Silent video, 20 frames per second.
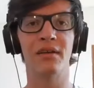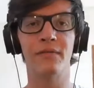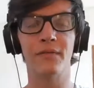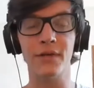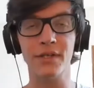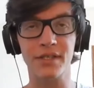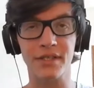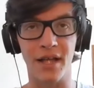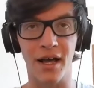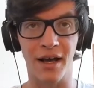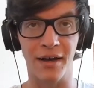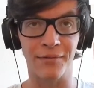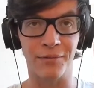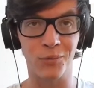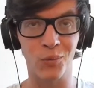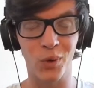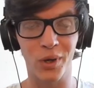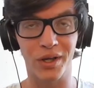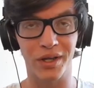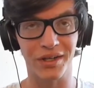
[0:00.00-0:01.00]
First off,
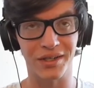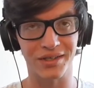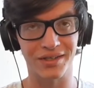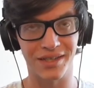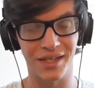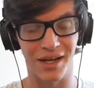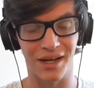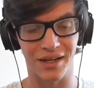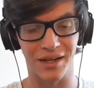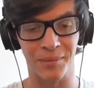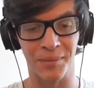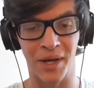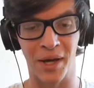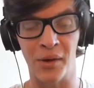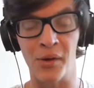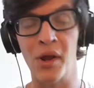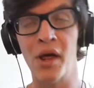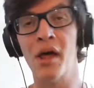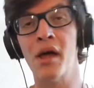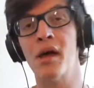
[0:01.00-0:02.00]
we're gonna talk
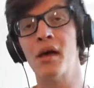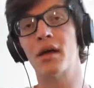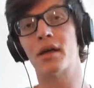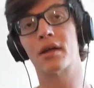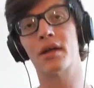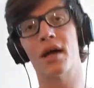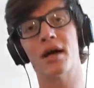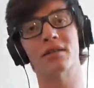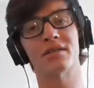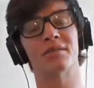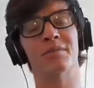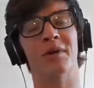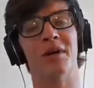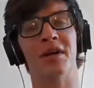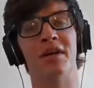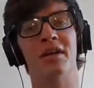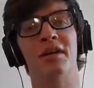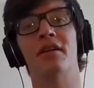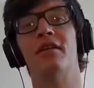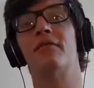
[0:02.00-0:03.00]
about
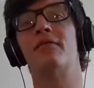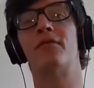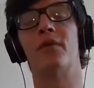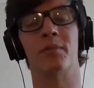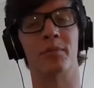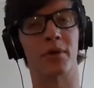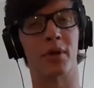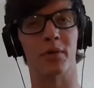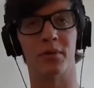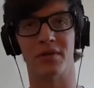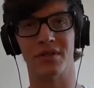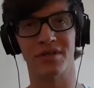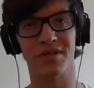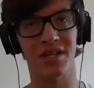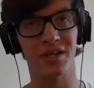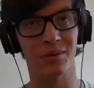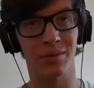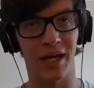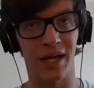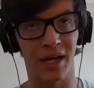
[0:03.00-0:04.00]
Kazuma from
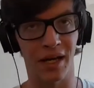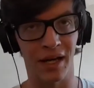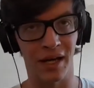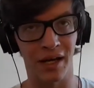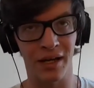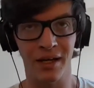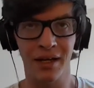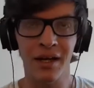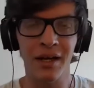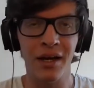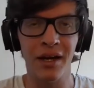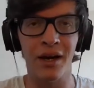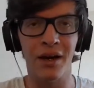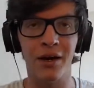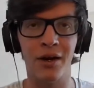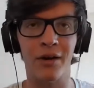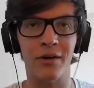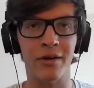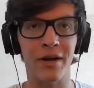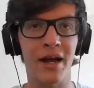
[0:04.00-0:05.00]
Konosuba.
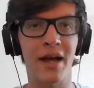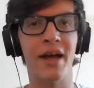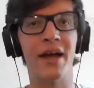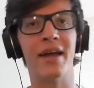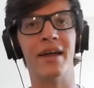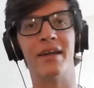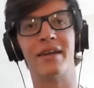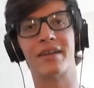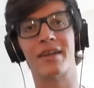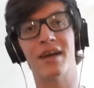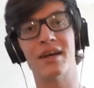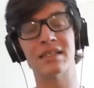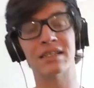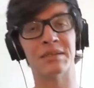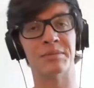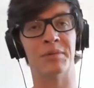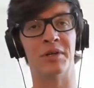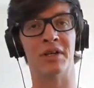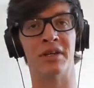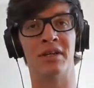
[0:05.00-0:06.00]
Alright,
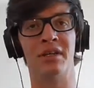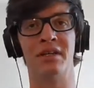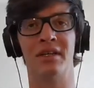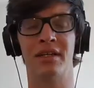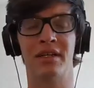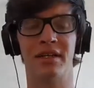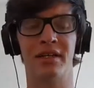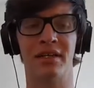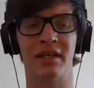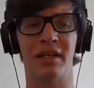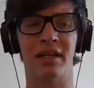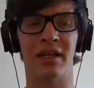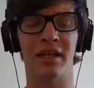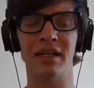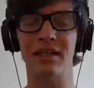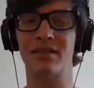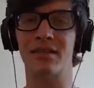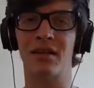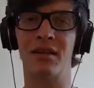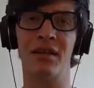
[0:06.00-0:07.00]
Kazuma,
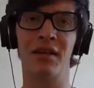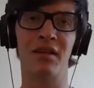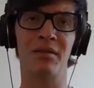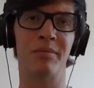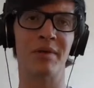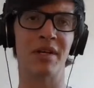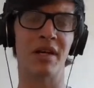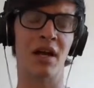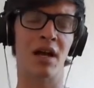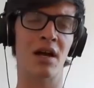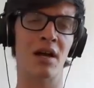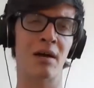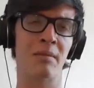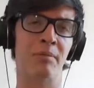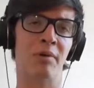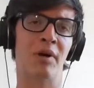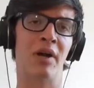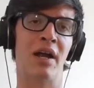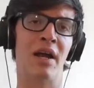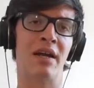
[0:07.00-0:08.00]
he's a little bit
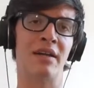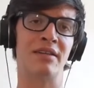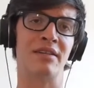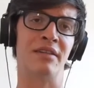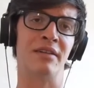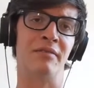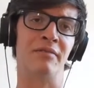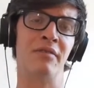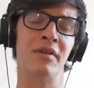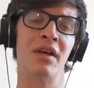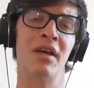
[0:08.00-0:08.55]
hyperactive.